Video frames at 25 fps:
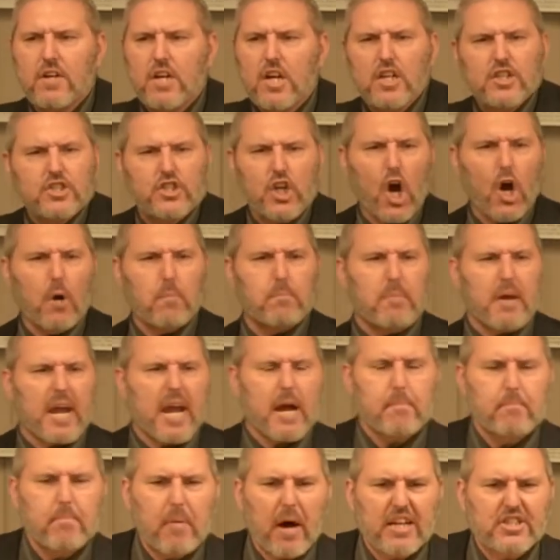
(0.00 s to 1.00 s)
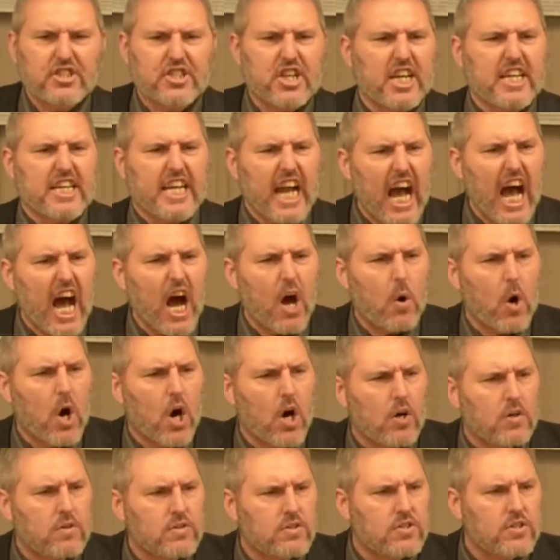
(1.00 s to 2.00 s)
Don't be a bunch of
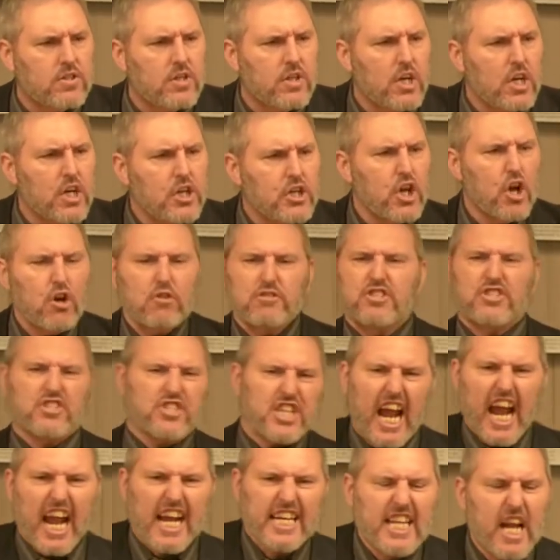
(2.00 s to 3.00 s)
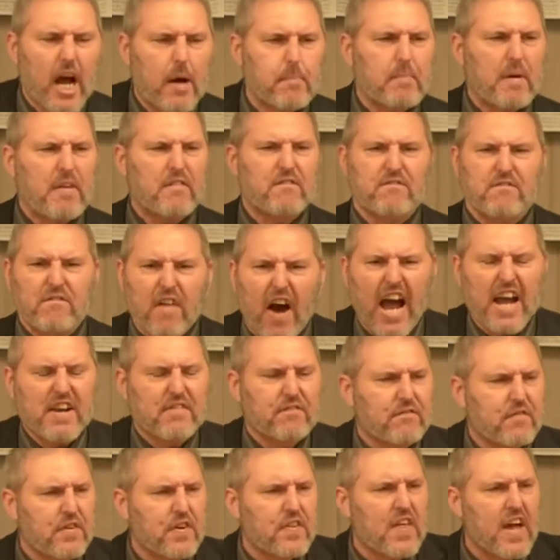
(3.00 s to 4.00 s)
cowards. You stand up and fight
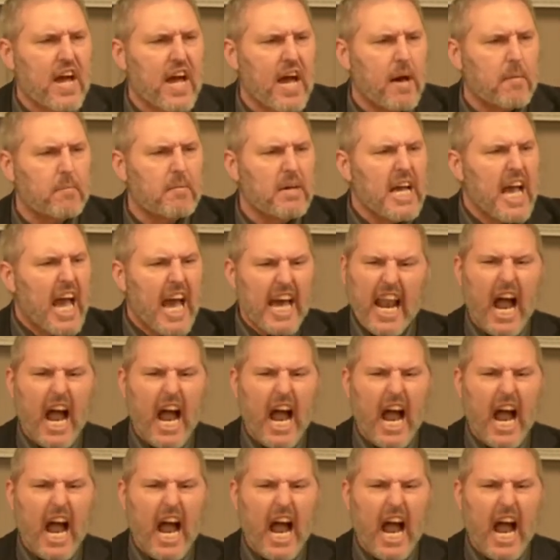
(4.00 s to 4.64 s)
for them. And I